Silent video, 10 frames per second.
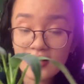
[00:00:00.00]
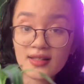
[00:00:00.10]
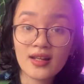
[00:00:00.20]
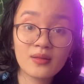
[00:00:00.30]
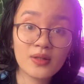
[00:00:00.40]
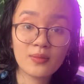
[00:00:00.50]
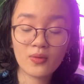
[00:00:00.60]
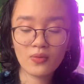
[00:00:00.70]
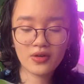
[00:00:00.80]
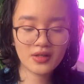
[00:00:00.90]
getting me a
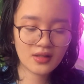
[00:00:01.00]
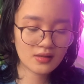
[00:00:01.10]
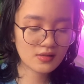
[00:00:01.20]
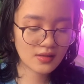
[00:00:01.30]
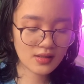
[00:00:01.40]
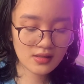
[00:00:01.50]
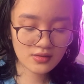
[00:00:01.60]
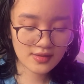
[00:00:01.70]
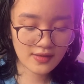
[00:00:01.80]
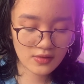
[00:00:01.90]
bit worried. So I think I'll
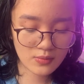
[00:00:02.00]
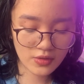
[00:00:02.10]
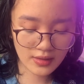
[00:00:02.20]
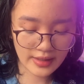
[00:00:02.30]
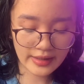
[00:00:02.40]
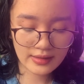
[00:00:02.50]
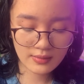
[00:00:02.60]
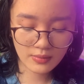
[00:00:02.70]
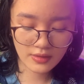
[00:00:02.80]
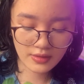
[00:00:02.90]
just give it more light,
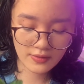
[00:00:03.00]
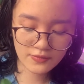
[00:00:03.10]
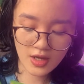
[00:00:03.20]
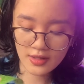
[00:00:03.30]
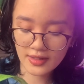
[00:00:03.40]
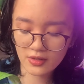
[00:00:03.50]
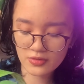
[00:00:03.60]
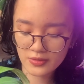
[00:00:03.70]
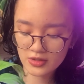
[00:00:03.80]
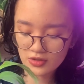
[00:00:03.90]
but if not, I can
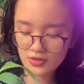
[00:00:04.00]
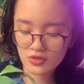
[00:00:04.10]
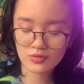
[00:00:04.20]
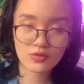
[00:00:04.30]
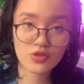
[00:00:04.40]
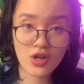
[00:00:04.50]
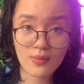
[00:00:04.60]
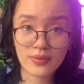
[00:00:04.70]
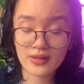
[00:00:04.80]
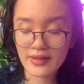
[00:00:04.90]
always just
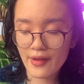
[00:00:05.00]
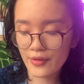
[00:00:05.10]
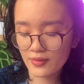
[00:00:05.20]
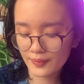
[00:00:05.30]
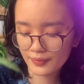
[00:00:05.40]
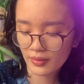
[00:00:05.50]
chop it down.